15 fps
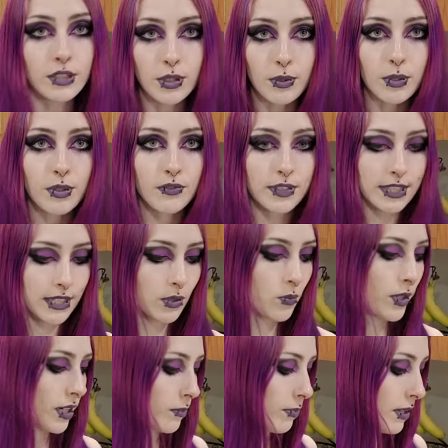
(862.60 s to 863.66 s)
Don't know if it's gonna
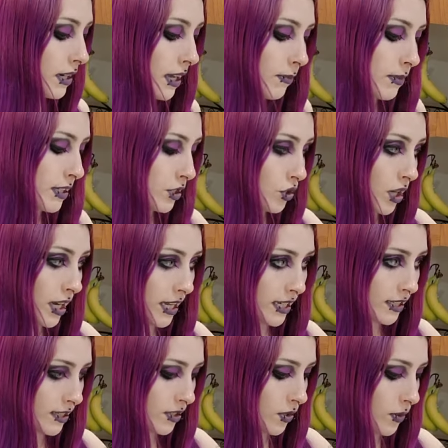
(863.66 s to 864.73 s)
work, but I'm gonna try
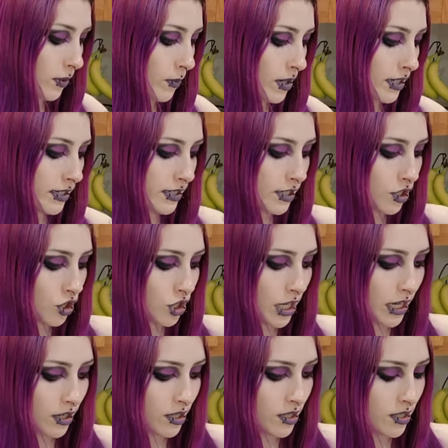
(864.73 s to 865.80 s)
it. So I wanted to
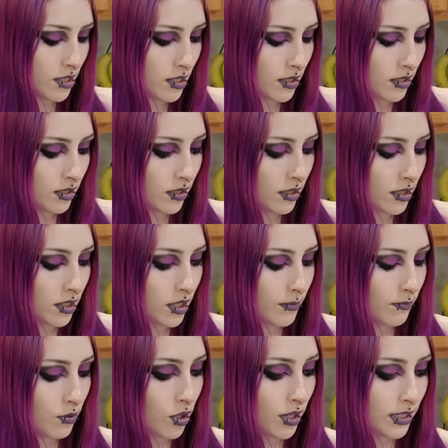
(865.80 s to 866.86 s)
share the
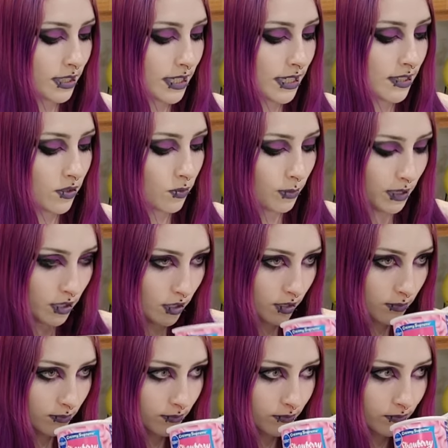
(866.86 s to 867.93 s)
process. Oh my
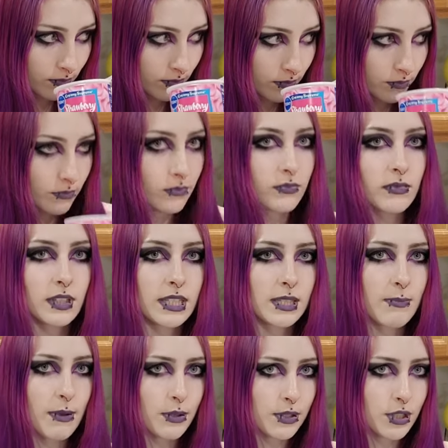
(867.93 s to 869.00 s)
God, it
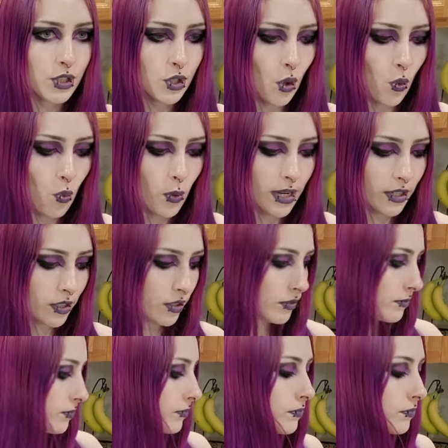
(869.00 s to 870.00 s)
smells so weird.